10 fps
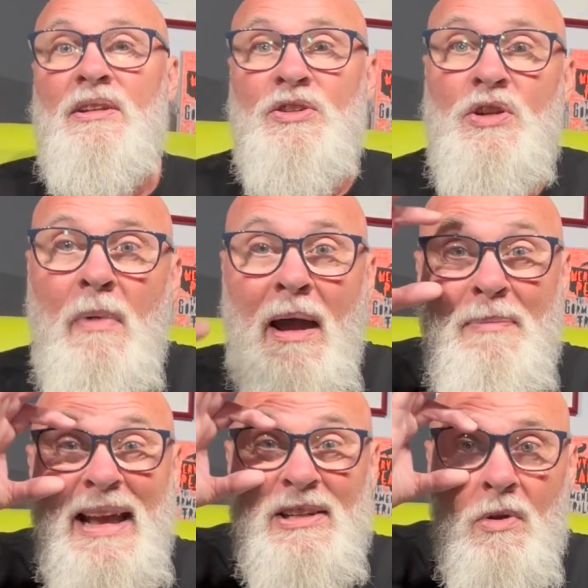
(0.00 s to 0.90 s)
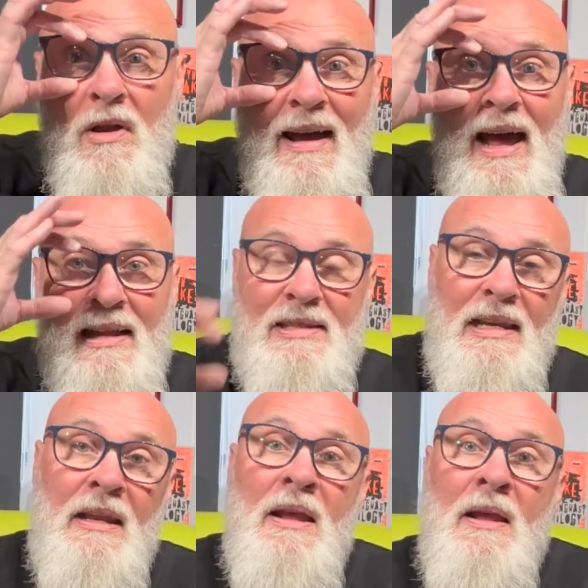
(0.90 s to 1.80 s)
to do my Bachelor of Arts
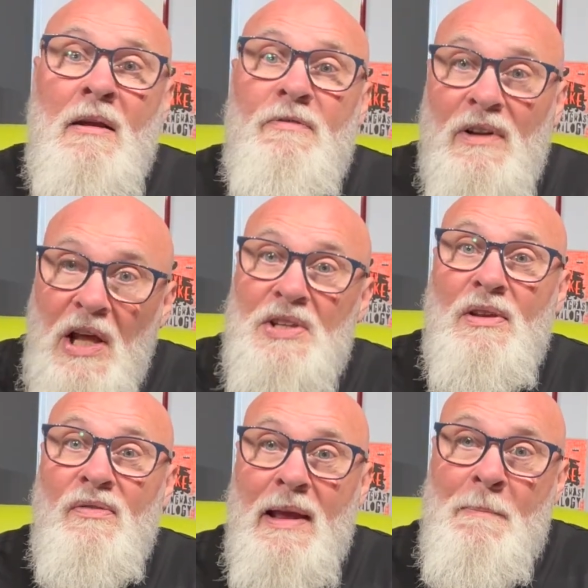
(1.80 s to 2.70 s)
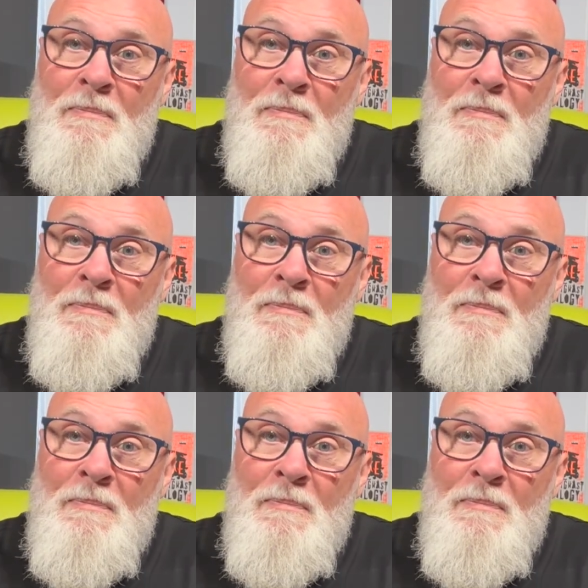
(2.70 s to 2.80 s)
in Philosophy,